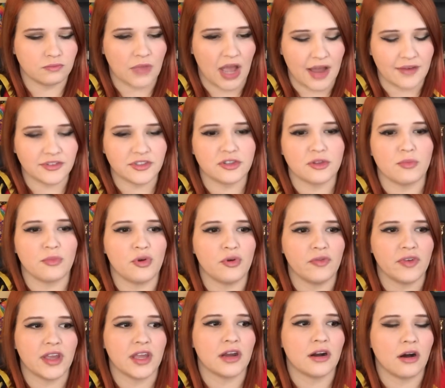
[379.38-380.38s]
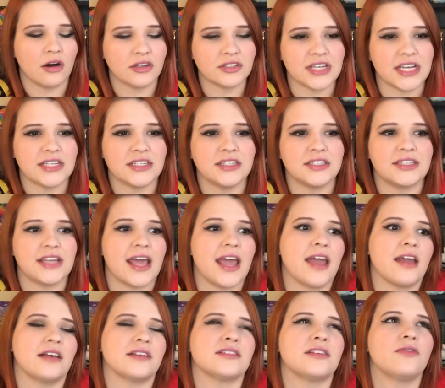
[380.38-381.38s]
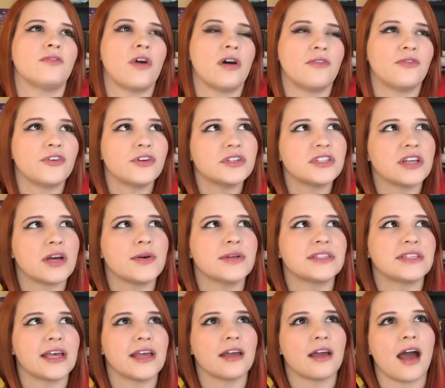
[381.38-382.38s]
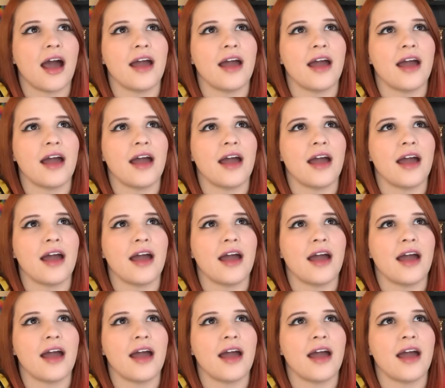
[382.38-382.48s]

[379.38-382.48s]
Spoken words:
after the movie and all day today, because at first I was like,